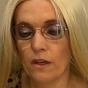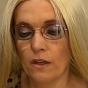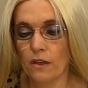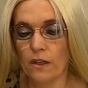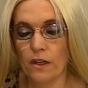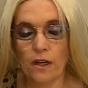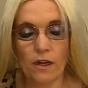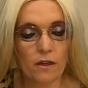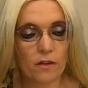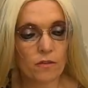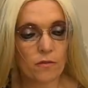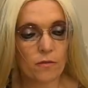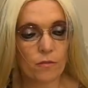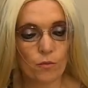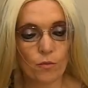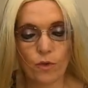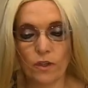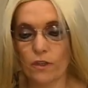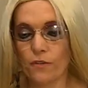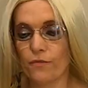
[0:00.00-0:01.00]
yeah,
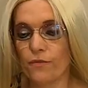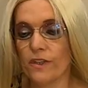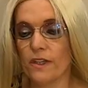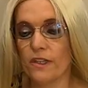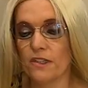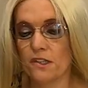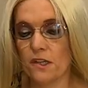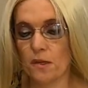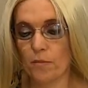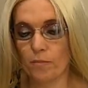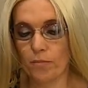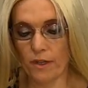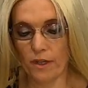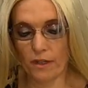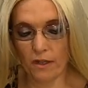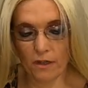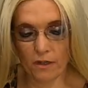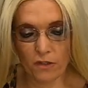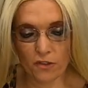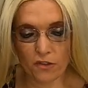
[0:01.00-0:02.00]
what it feels like.
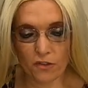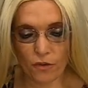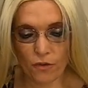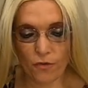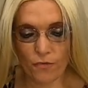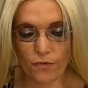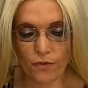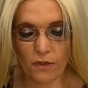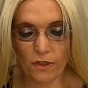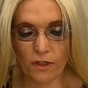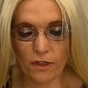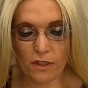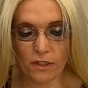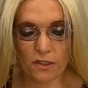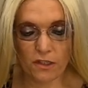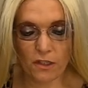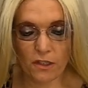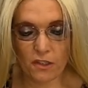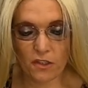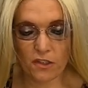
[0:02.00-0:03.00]
But so far
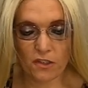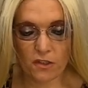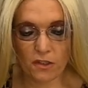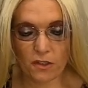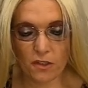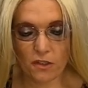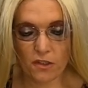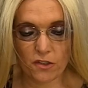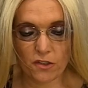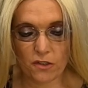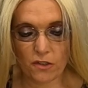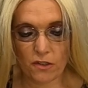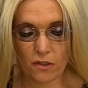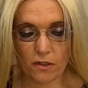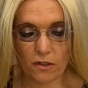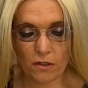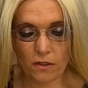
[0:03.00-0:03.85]
it's